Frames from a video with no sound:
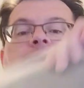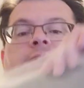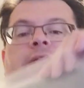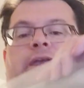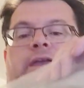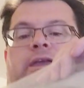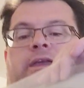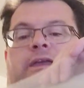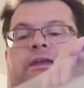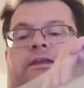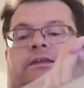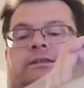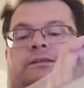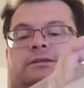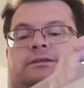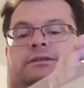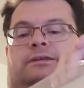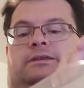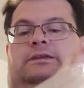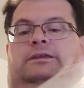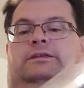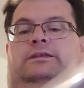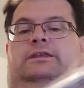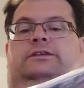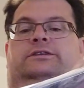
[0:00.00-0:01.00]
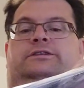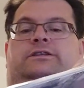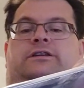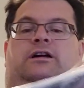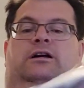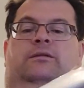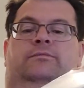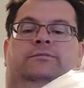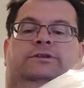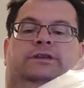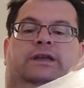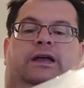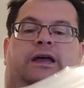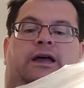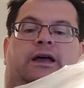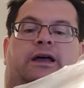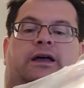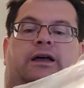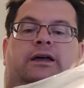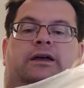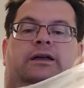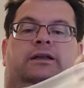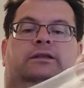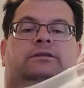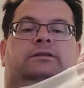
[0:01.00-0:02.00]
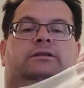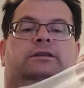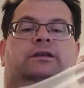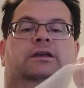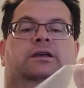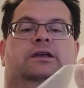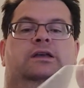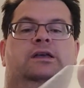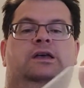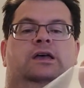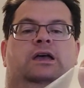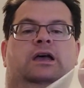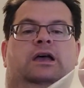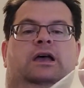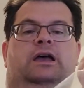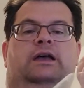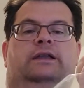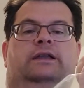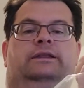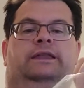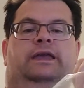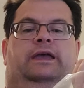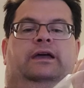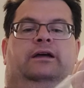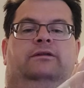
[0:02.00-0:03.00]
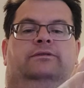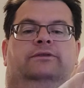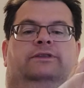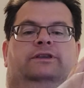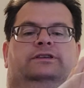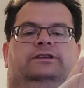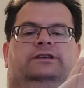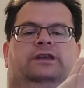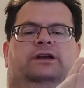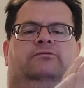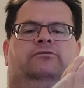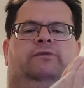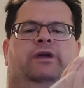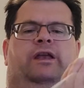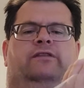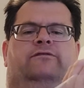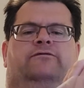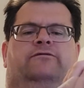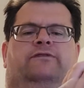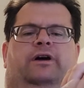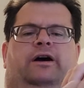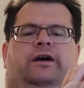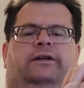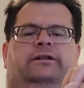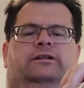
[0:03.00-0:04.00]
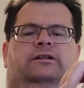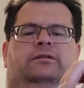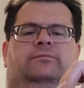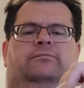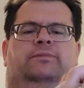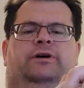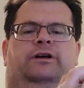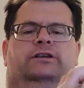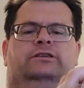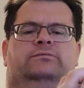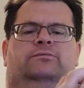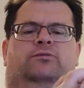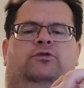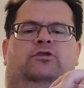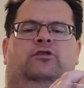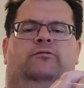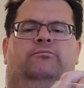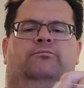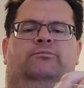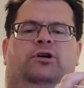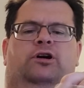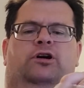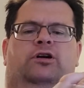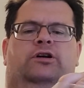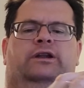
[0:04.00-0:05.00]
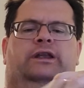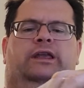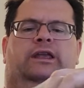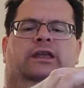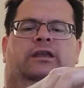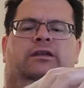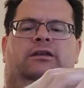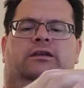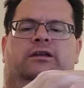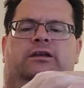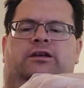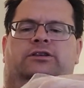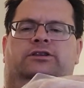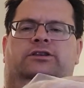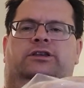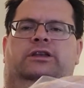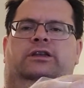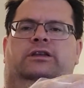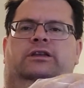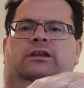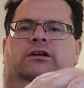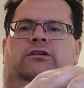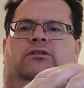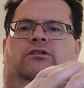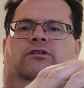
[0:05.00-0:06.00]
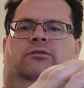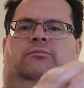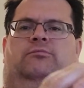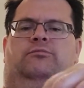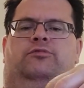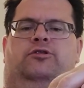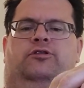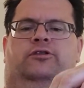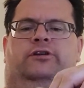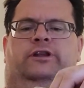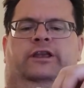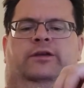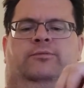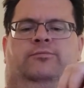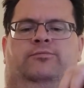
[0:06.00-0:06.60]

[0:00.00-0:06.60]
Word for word: And this comes on, now this is not red vinyl, but it's more burgundy, because or burgundy